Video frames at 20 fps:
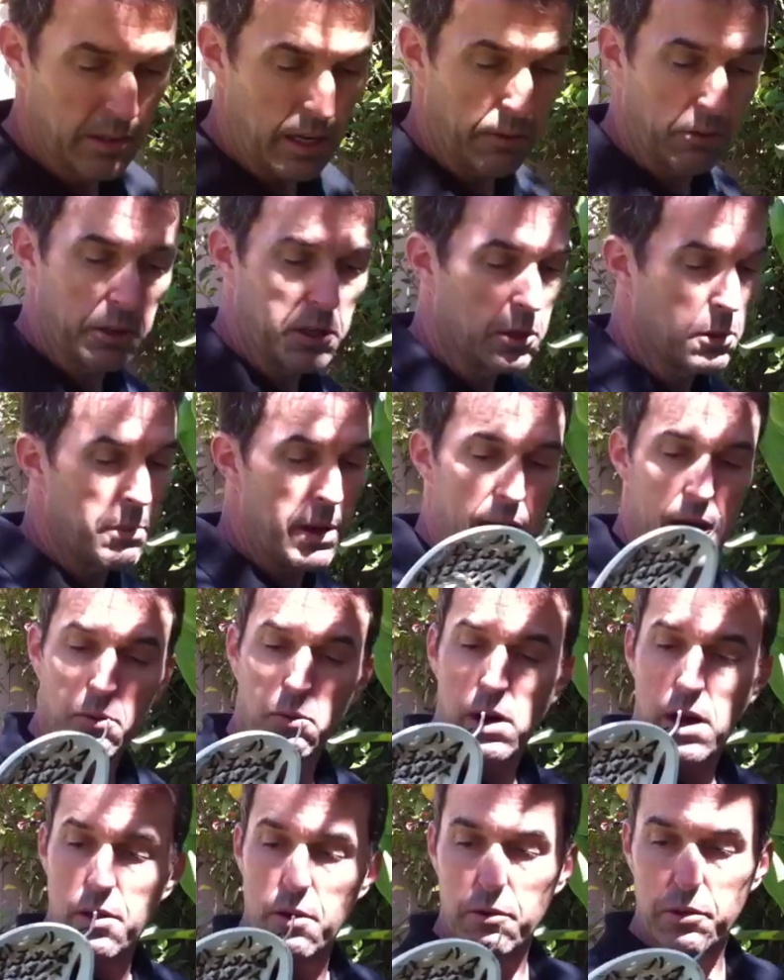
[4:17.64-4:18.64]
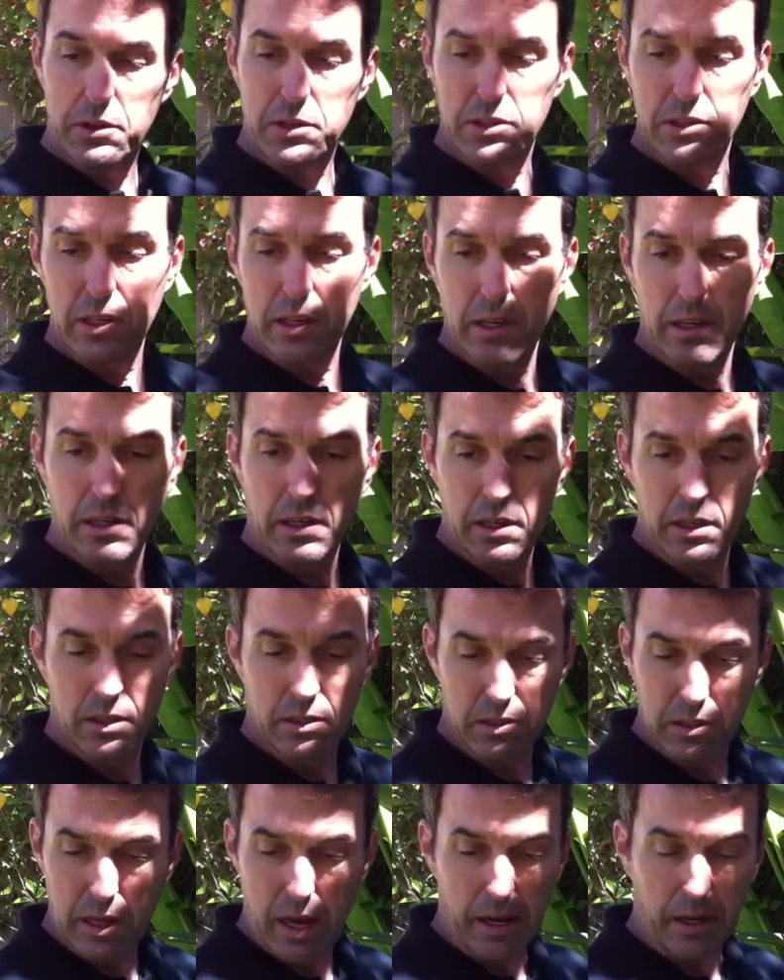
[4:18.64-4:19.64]
definitely in the bad weather, this thing
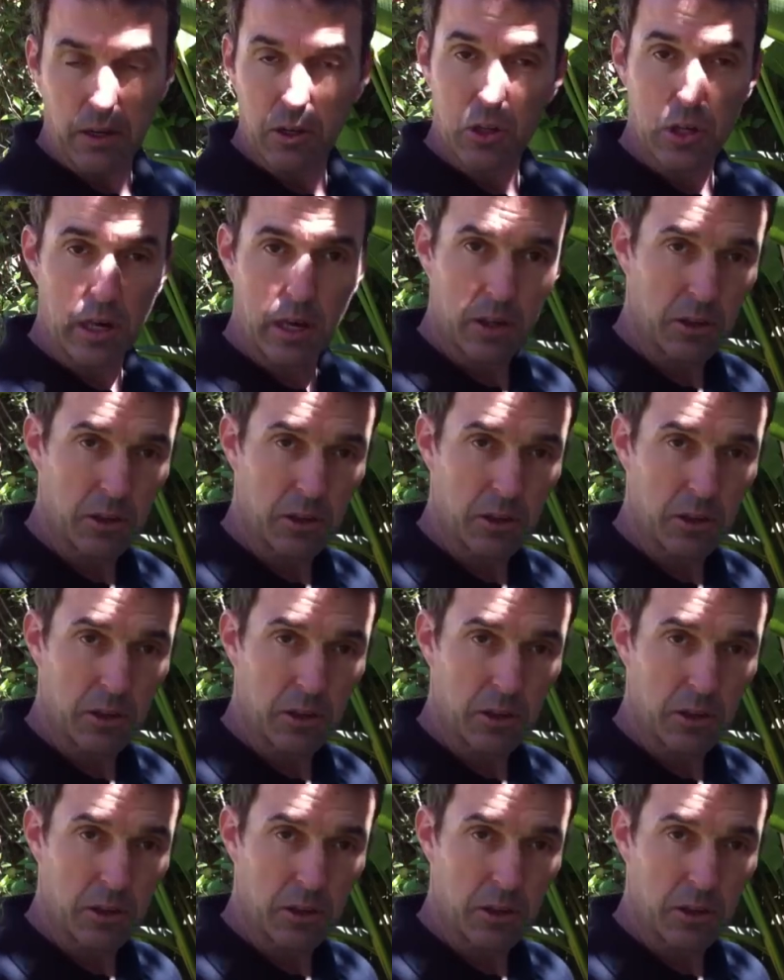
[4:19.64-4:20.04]
is not going to